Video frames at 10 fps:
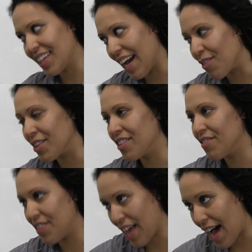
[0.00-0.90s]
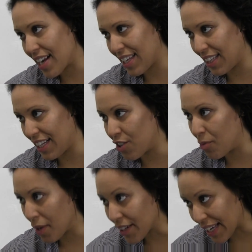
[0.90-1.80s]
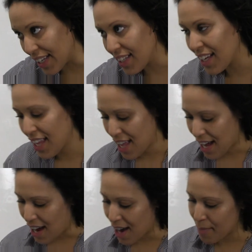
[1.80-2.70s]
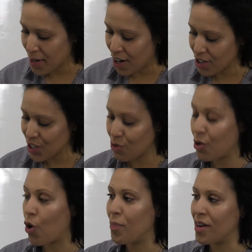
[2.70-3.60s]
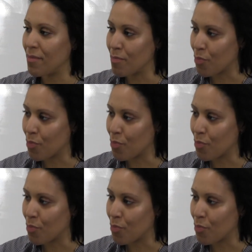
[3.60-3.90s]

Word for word: get rid of that illegal market, um, but also will open up